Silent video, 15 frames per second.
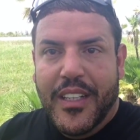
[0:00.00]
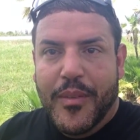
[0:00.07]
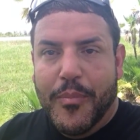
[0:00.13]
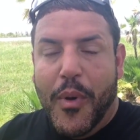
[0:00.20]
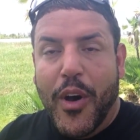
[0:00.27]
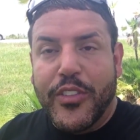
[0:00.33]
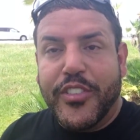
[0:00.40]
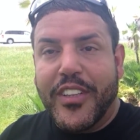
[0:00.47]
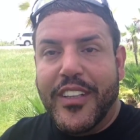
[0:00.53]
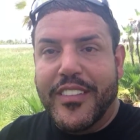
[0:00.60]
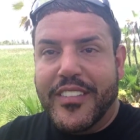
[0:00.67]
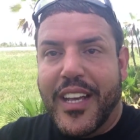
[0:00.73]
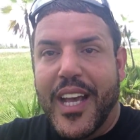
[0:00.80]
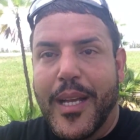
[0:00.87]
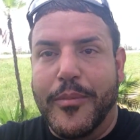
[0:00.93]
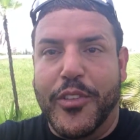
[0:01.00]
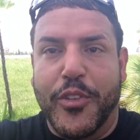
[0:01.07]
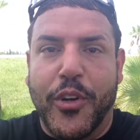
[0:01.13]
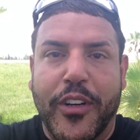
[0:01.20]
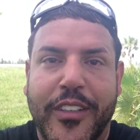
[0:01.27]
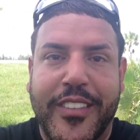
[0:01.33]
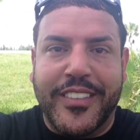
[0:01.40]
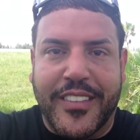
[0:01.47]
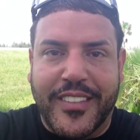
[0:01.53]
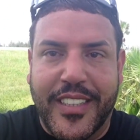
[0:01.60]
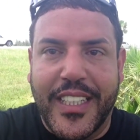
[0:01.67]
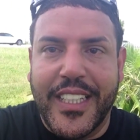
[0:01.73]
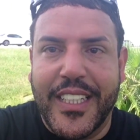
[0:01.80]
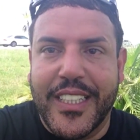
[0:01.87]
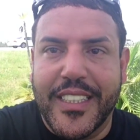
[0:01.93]
Most of the times, in order to
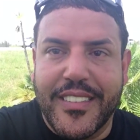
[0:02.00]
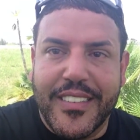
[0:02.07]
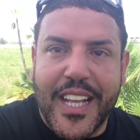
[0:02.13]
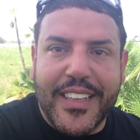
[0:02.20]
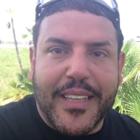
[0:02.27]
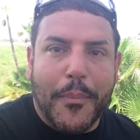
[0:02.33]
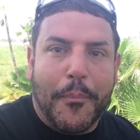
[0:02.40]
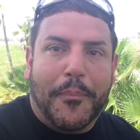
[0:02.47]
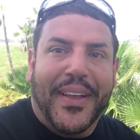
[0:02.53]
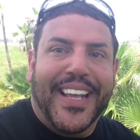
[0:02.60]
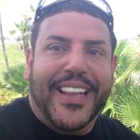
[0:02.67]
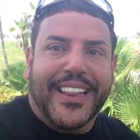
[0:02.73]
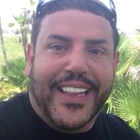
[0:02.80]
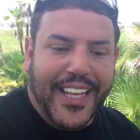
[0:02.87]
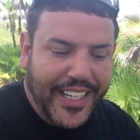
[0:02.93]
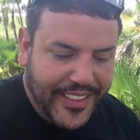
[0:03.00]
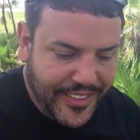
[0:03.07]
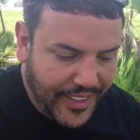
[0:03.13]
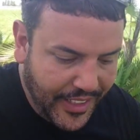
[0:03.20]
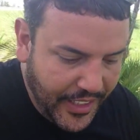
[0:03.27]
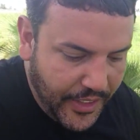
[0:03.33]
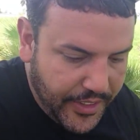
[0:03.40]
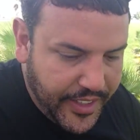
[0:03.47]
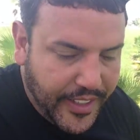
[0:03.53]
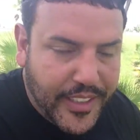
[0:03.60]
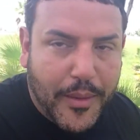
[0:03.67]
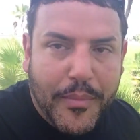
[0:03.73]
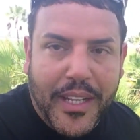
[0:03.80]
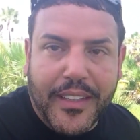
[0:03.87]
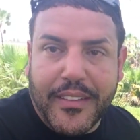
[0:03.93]
succeed, it's not the big thing, it's the little thing
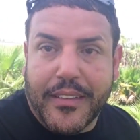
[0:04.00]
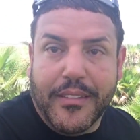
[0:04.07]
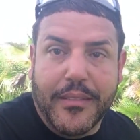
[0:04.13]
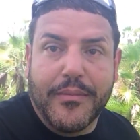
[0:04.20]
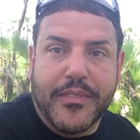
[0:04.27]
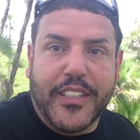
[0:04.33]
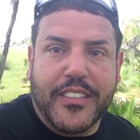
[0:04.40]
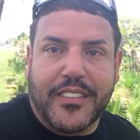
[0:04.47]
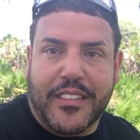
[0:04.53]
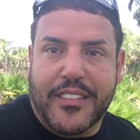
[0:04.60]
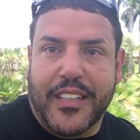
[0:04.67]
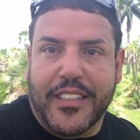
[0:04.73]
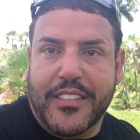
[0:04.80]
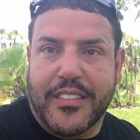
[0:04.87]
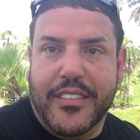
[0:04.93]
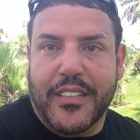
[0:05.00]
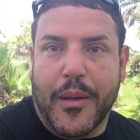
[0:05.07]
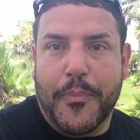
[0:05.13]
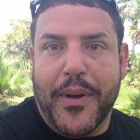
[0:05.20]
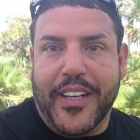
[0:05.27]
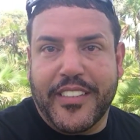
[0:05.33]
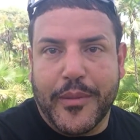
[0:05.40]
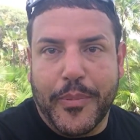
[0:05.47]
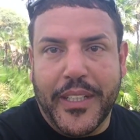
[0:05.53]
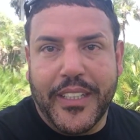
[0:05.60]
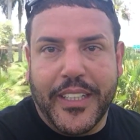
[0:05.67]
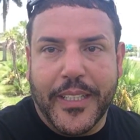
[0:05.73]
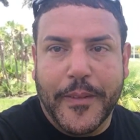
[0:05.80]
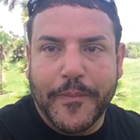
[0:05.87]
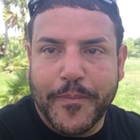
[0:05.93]
that make the success a
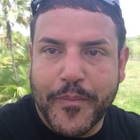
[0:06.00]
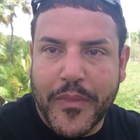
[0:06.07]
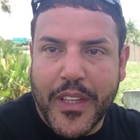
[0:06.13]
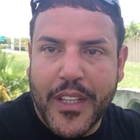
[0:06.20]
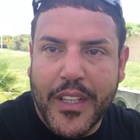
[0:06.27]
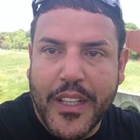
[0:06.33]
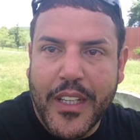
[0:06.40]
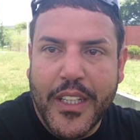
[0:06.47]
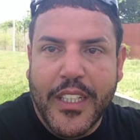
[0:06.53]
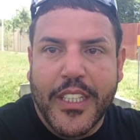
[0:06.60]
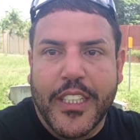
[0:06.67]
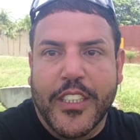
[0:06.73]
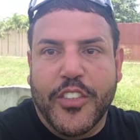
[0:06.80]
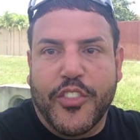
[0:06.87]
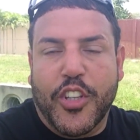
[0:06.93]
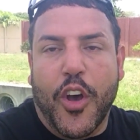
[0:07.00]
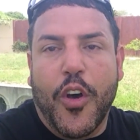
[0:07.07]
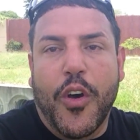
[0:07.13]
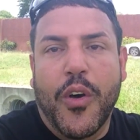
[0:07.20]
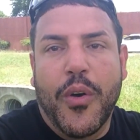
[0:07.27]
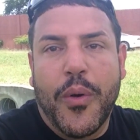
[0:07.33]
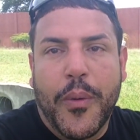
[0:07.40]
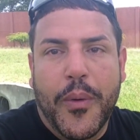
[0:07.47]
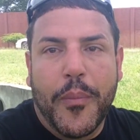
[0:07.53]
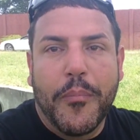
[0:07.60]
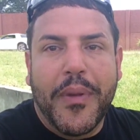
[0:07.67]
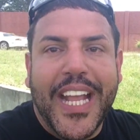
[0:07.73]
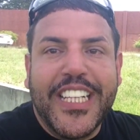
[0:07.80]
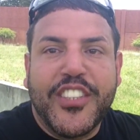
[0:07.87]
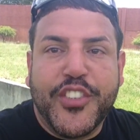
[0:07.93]
possibility. So
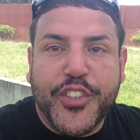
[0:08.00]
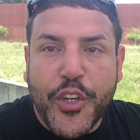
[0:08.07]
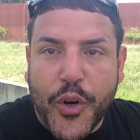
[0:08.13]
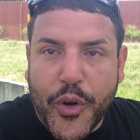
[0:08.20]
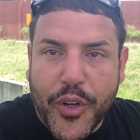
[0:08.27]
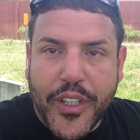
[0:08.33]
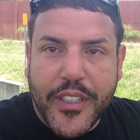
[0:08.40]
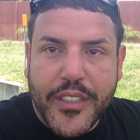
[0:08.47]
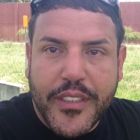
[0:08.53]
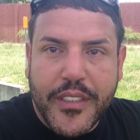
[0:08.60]
make sure